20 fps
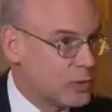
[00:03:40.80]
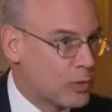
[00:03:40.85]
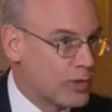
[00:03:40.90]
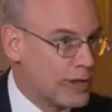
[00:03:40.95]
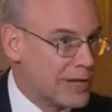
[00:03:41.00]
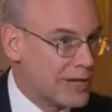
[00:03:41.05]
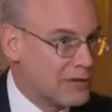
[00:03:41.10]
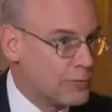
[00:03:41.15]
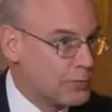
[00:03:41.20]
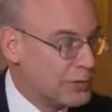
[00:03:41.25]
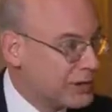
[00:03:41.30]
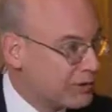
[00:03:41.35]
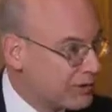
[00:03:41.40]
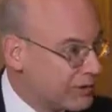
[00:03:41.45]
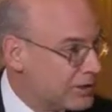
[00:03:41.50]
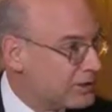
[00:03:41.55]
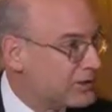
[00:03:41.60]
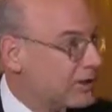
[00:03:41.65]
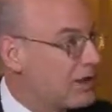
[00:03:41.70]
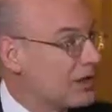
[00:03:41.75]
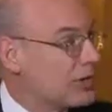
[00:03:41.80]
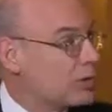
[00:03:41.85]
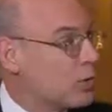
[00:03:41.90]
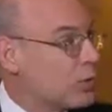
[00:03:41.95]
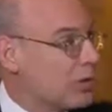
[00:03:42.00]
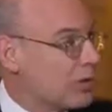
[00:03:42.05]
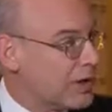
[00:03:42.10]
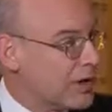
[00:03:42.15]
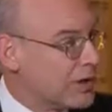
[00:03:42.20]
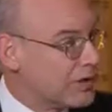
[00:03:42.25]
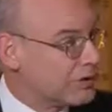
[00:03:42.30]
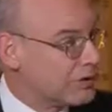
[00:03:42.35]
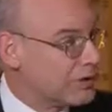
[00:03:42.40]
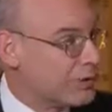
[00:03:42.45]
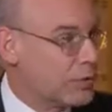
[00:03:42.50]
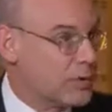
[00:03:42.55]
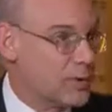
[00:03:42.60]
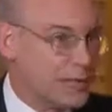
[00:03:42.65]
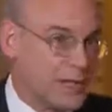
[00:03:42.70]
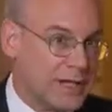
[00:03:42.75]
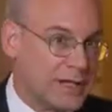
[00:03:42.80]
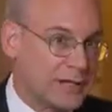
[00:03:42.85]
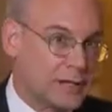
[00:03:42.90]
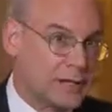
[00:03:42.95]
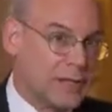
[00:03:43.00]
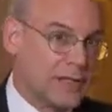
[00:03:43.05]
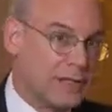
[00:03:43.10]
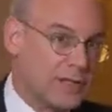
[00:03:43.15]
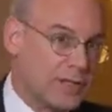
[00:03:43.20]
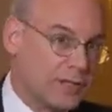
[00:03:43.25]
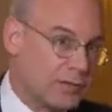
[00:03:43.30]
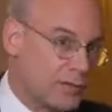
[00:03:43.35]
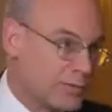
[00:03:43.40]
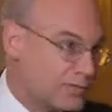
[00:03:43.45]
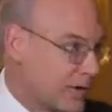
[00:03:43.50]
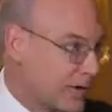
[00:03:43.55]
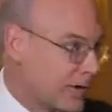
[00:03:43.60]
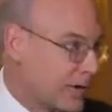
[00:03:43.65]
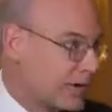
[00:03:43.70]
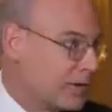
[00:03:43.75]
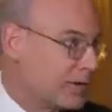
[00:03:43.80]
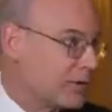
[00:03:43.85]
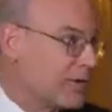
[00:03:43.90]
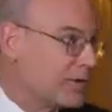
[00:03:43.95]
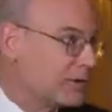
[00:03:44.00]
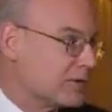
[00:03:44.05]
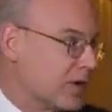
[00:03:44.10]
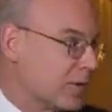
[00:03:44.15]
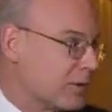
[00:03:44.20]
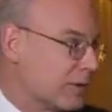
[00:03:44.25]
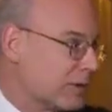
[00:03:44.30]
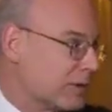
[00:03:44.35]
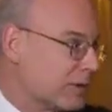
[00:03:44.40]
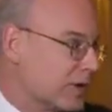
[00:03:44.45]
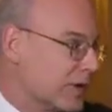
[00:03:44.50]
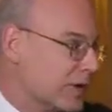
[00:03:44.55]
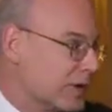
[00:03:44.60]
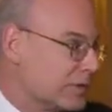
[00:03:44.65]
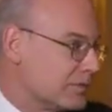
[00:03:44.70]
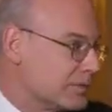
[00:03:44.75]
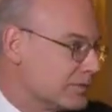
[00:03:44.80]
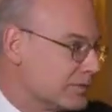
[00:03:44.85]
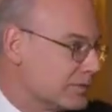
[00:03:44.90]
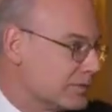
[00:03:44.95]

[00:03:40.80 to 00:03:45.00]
correlation, but there is a correlation with increased liver fat and other ectopic fat.